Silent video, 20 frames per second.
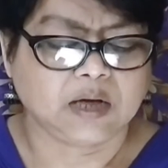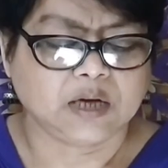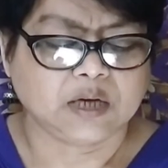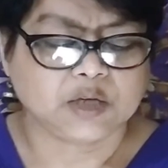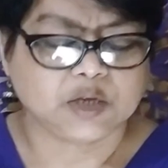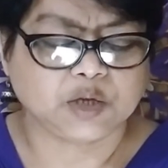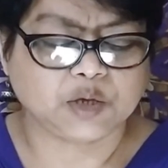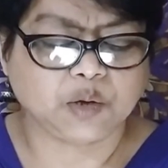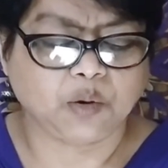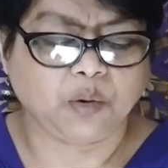
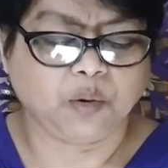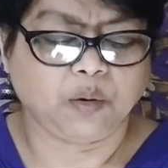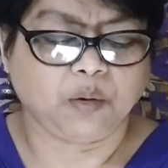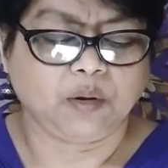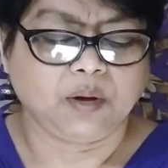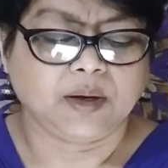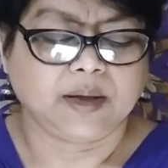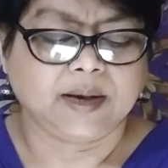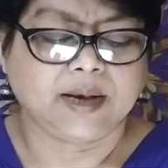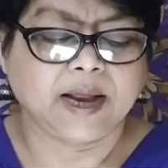So,
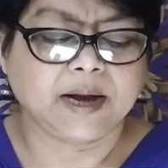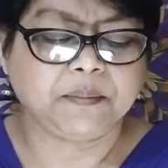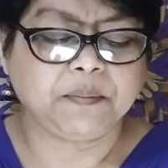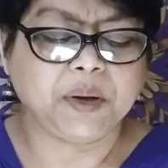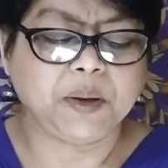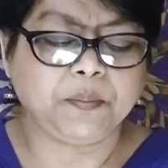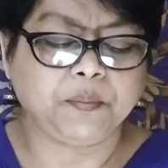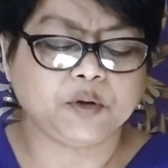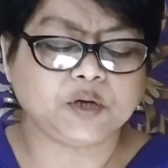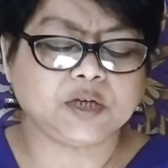let
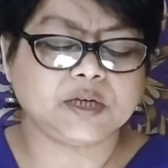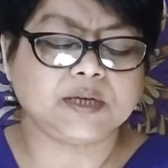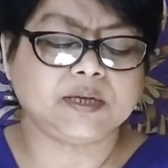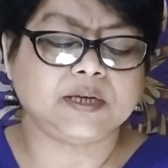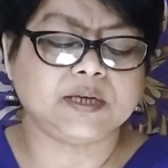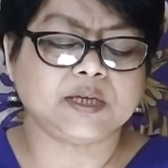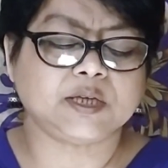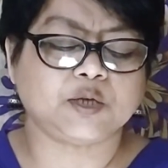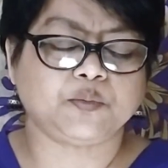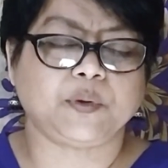me put it
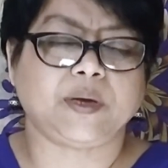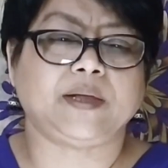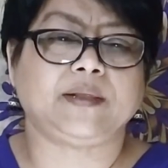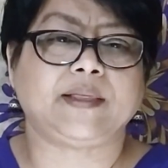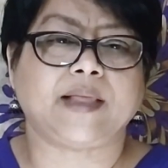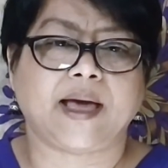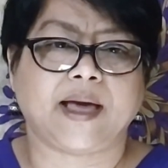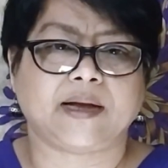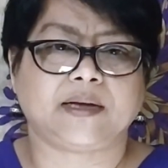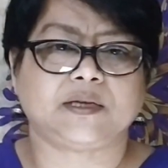this way,
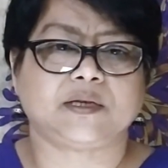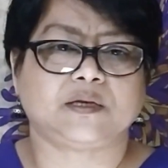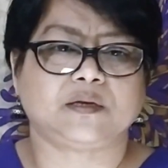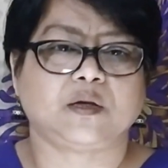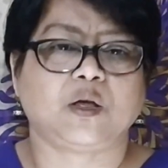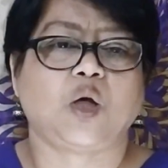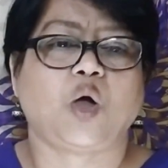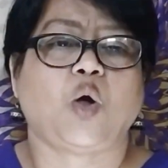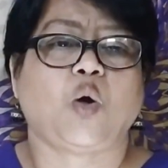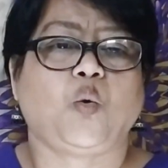that
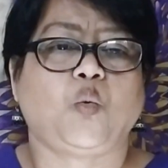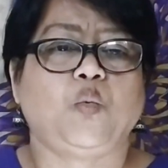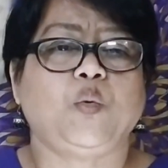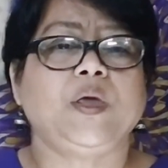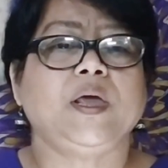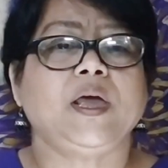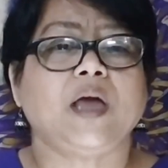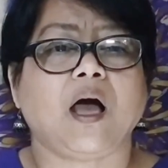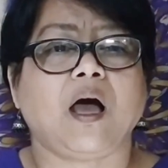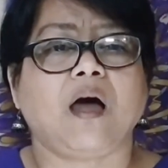
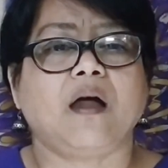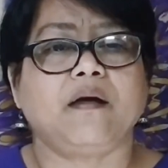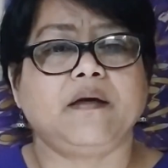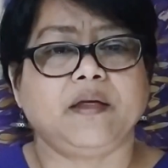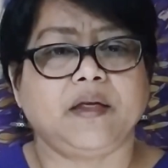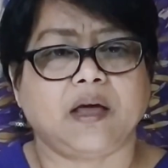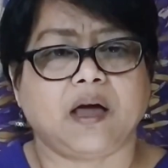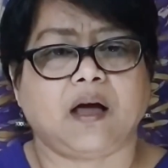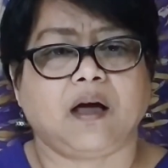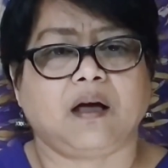we are
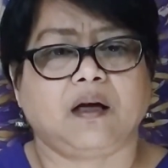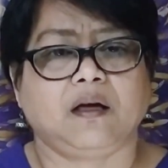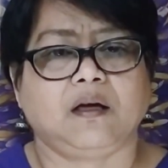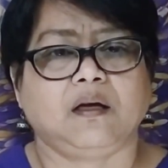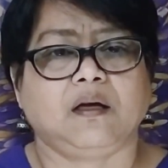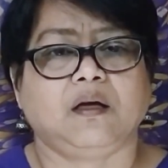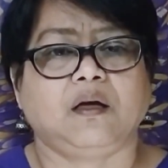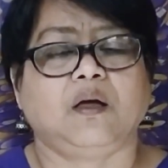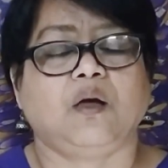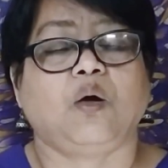young
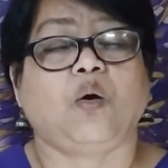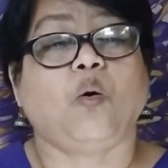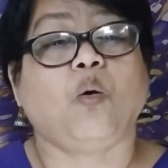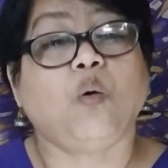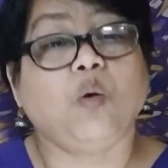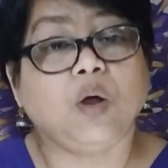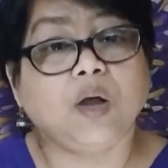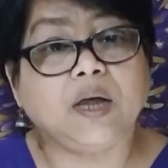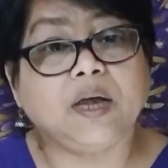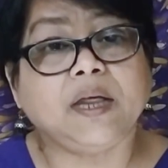
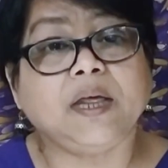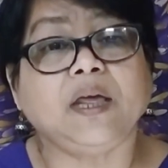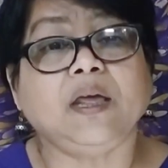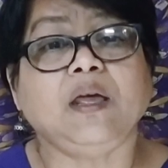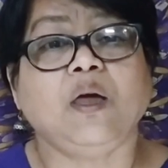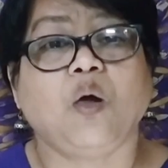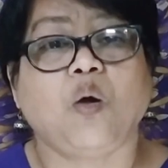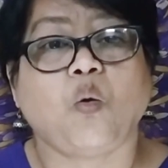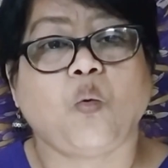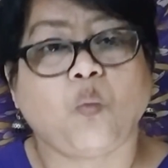only
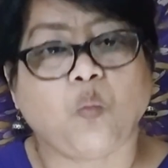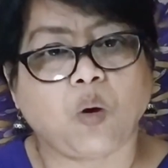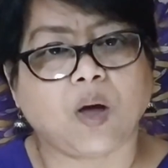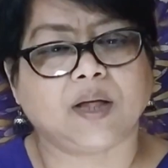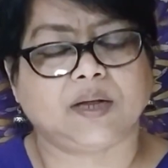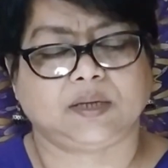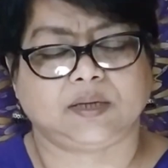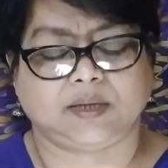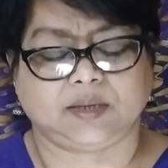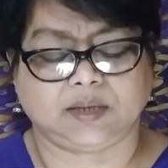
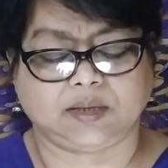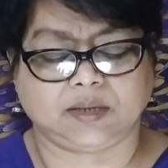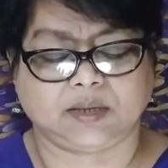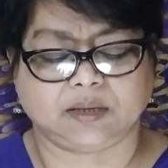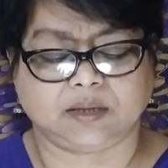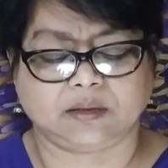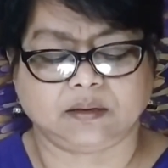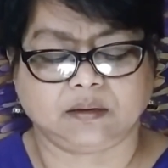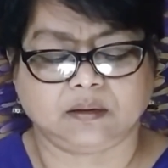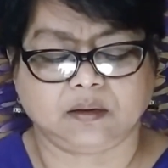
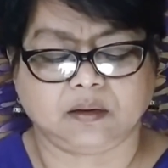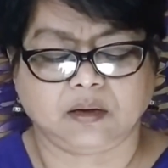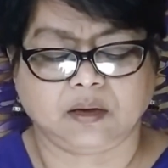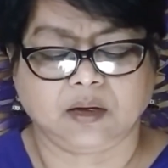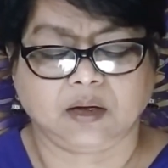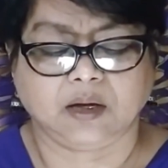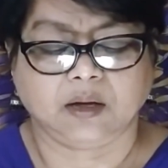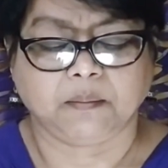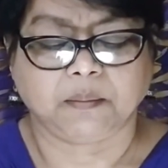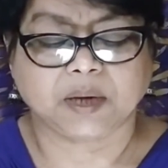once.
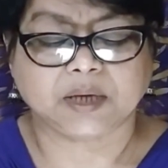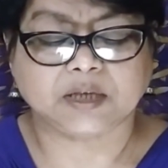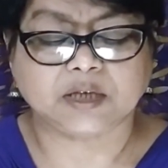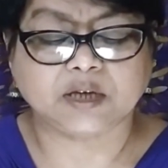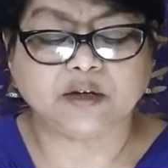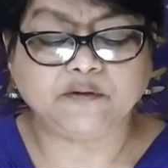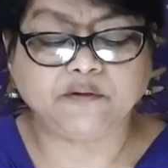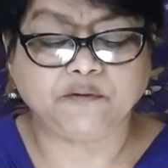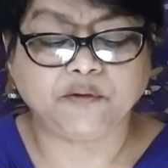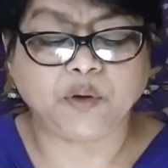But
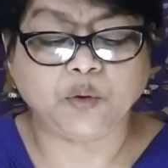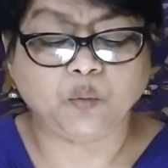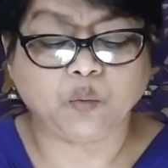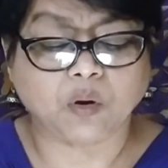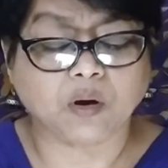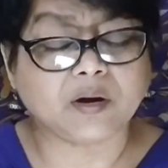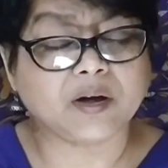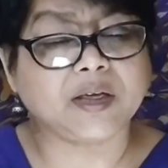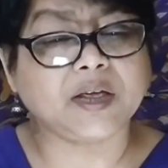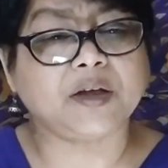if we
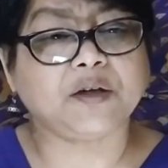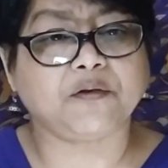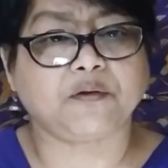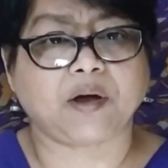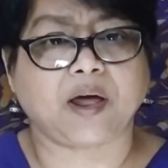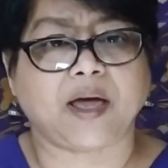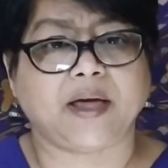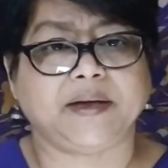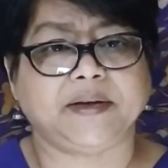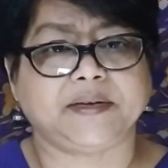work it
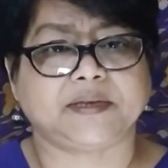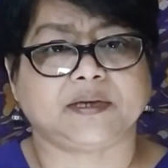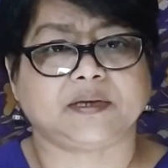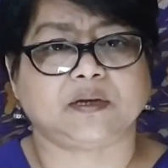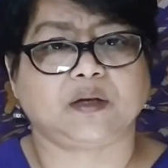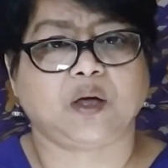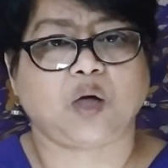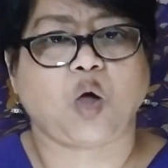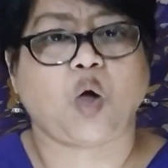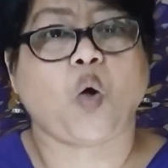right,
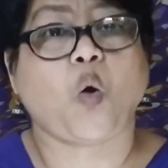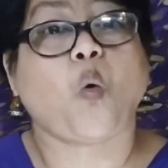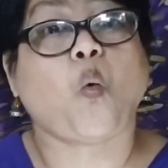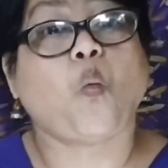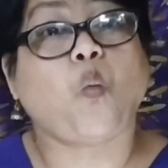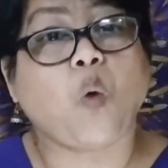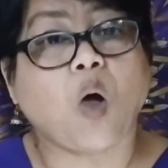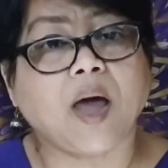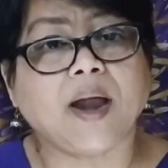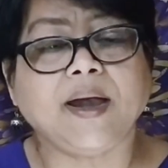
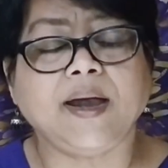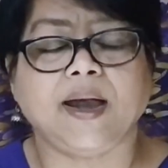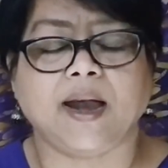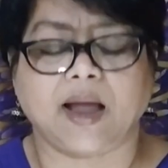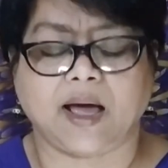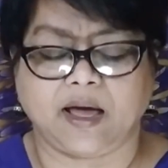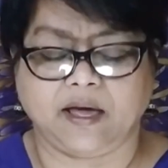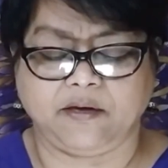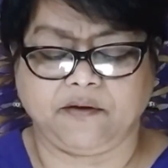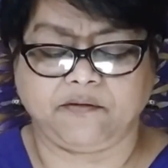one
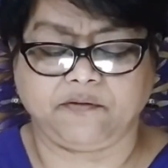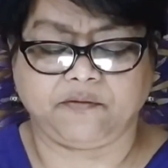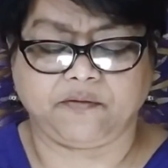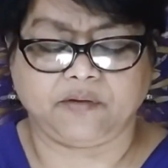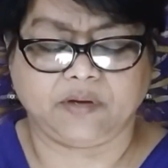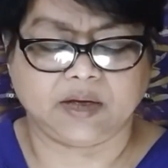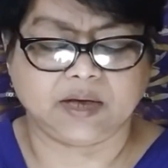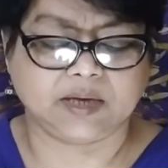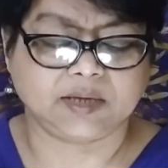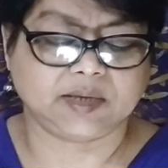life
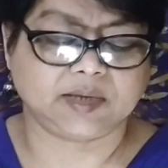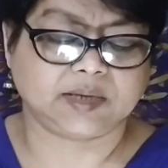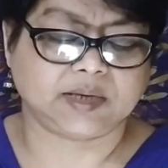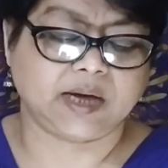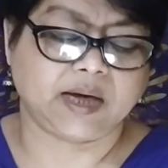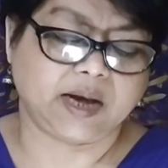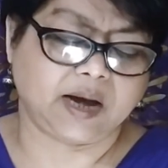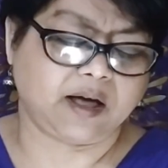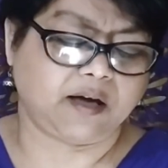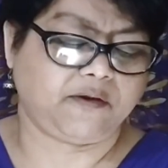is
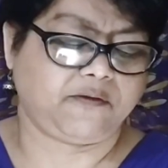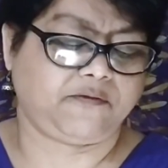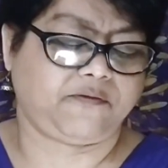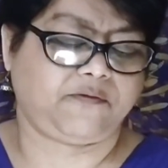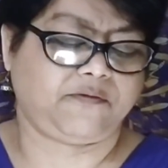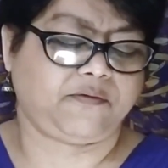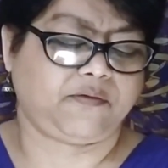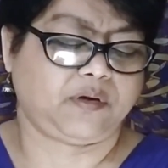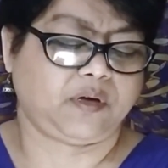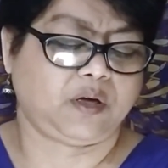
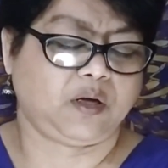enough.